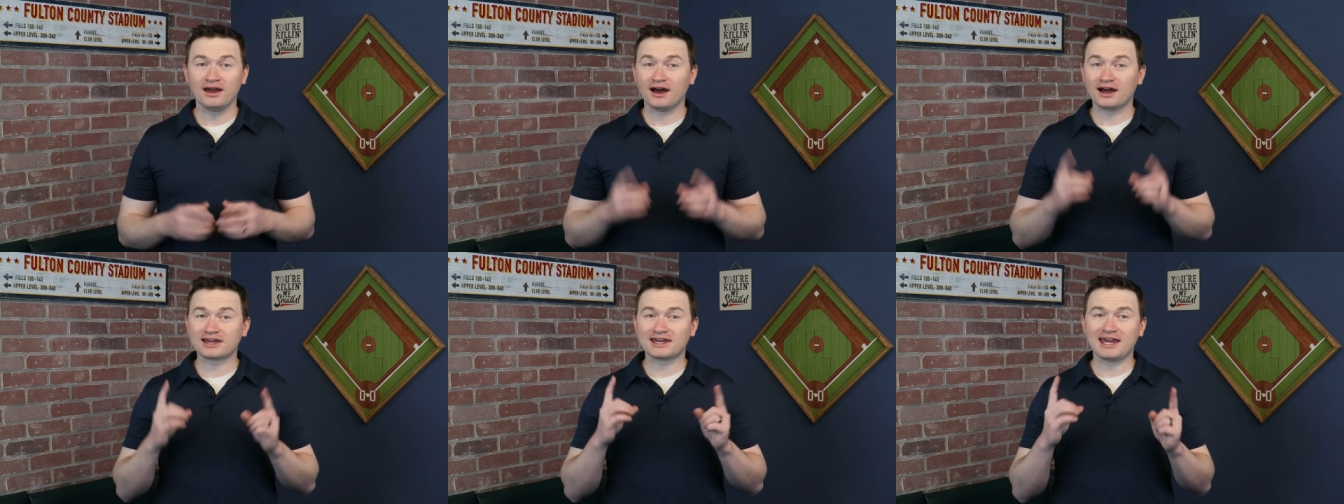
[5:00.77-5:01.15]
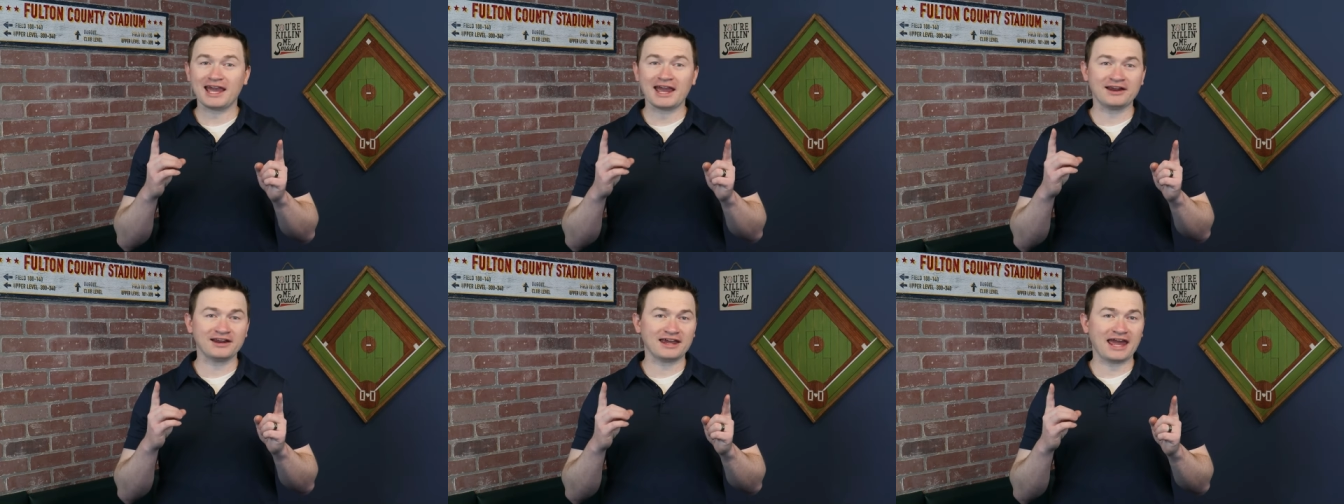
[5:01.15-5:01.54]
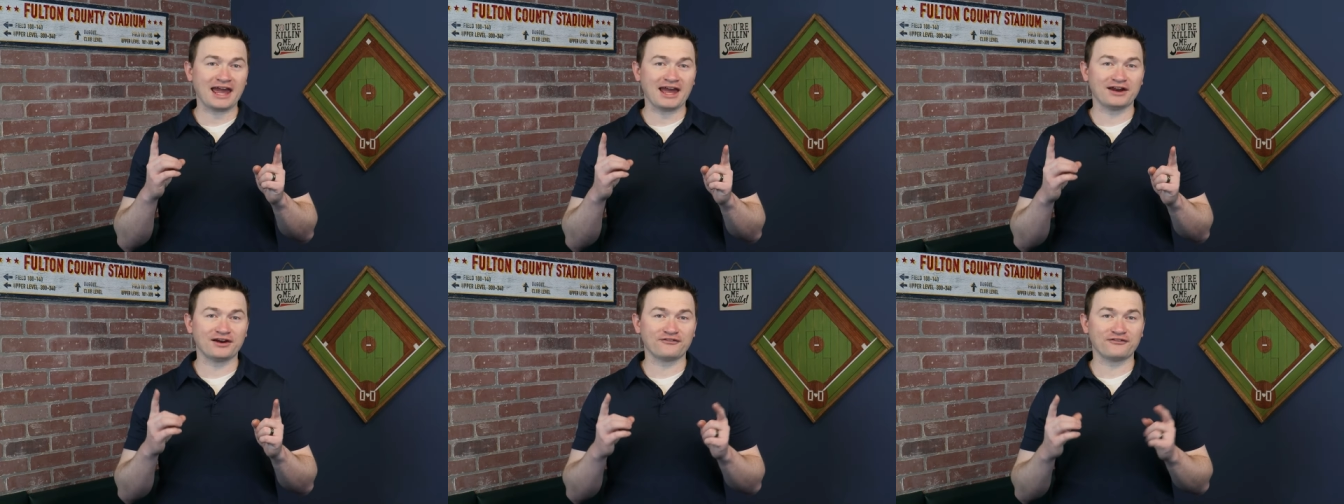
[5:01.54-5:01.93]
A key
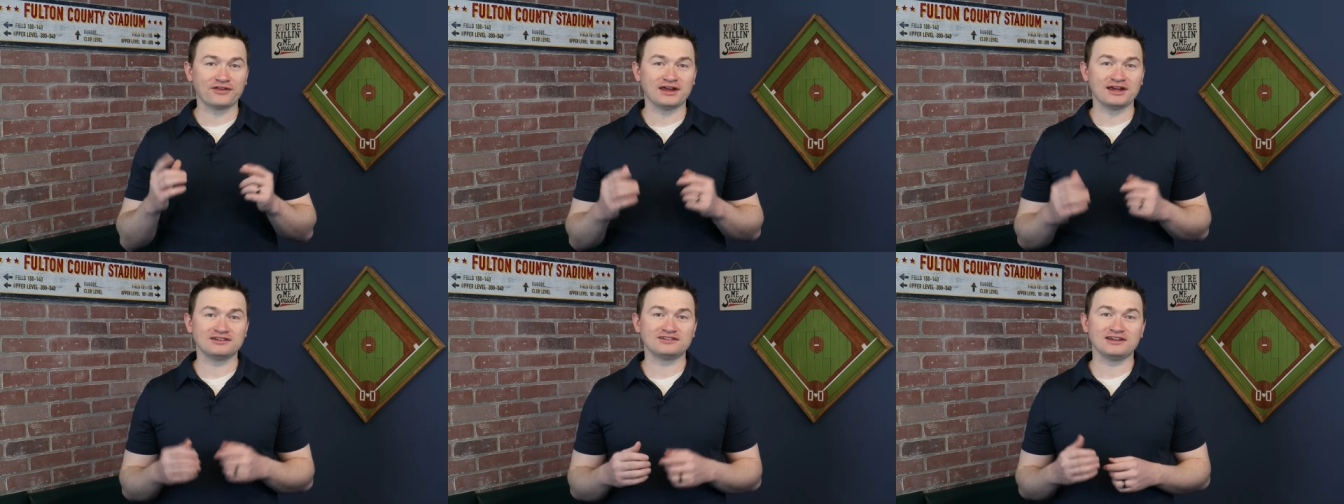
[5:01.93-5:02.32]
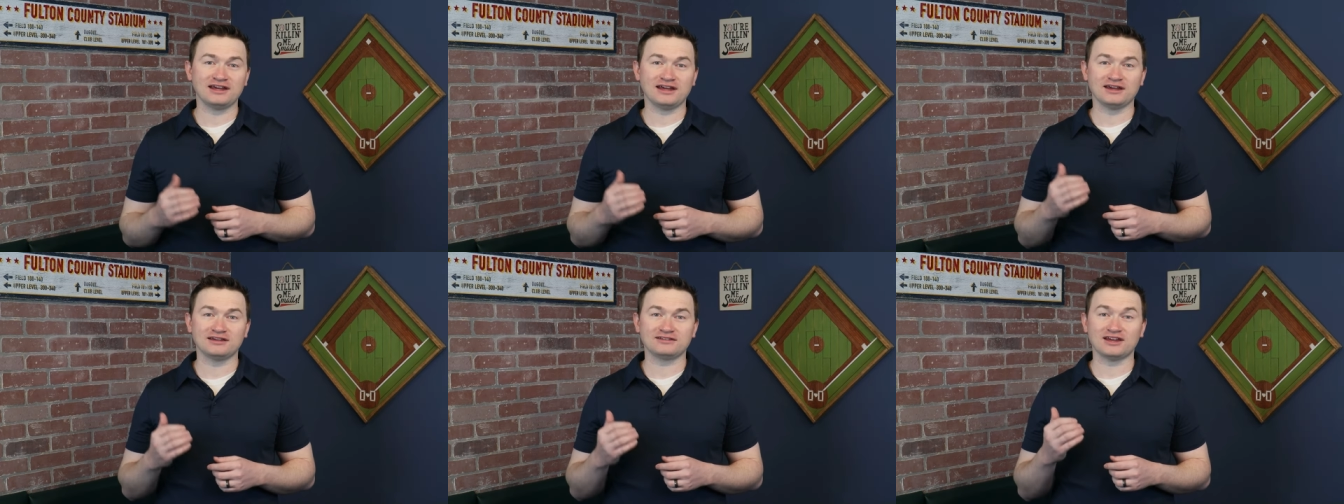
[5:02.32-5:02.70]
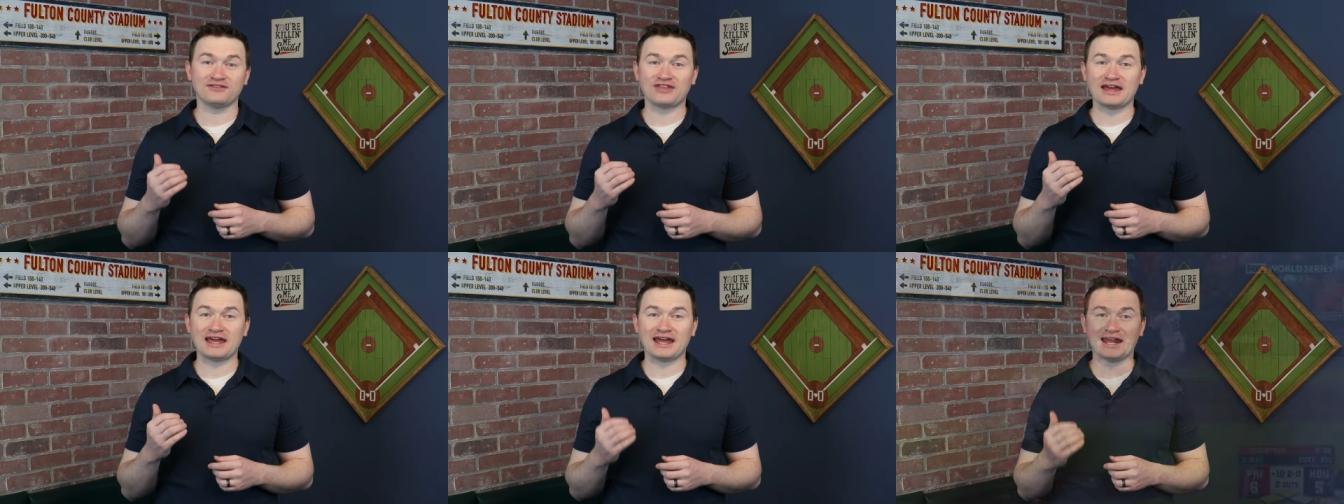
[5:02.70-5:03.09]
indicator for this is if
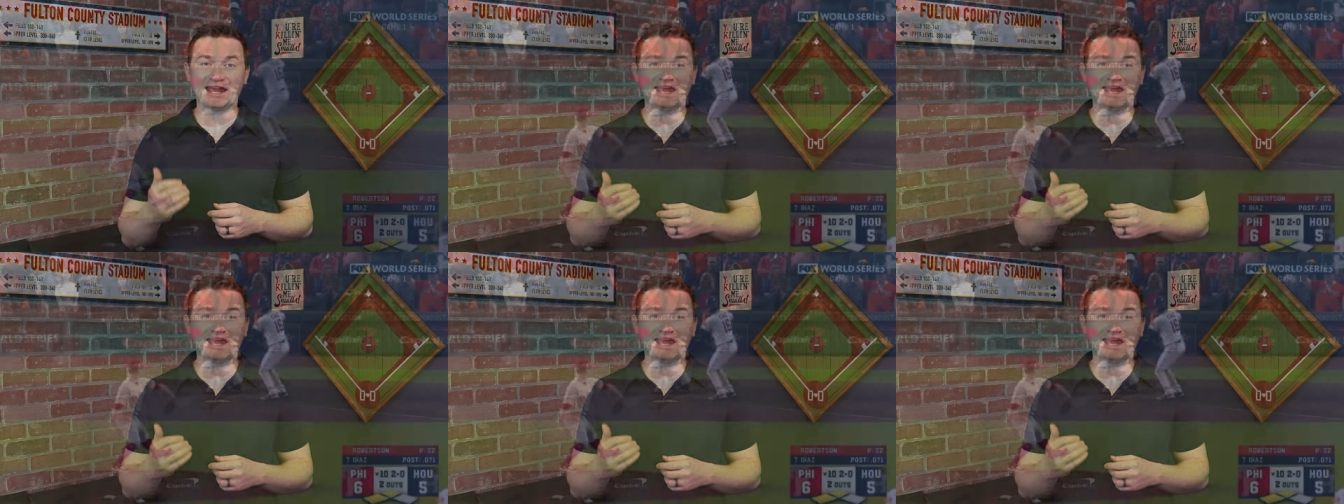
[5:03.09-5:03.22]
they get